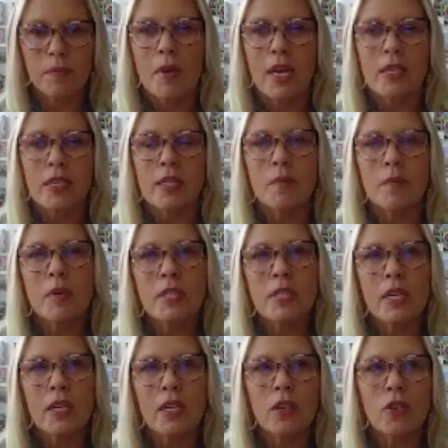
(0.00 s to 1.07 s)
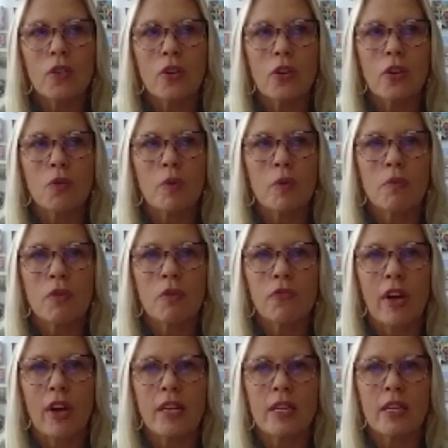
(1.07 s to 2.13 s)
And in particular, we were
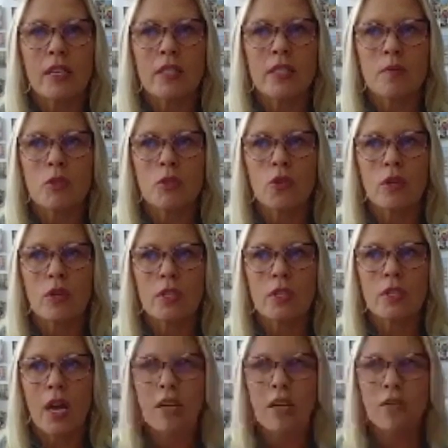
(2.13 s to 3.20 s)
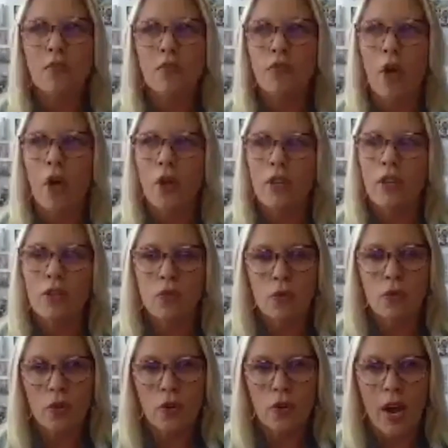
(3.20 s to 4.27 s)
finding some students kind of falling
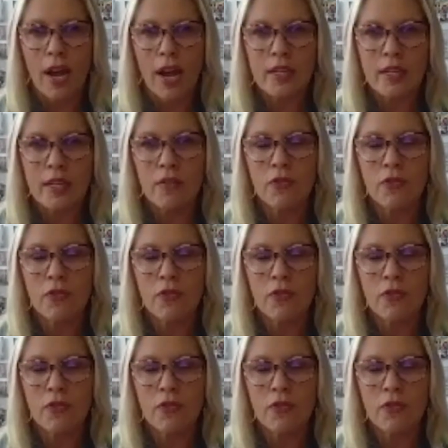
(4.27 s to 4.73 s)
through the cracks.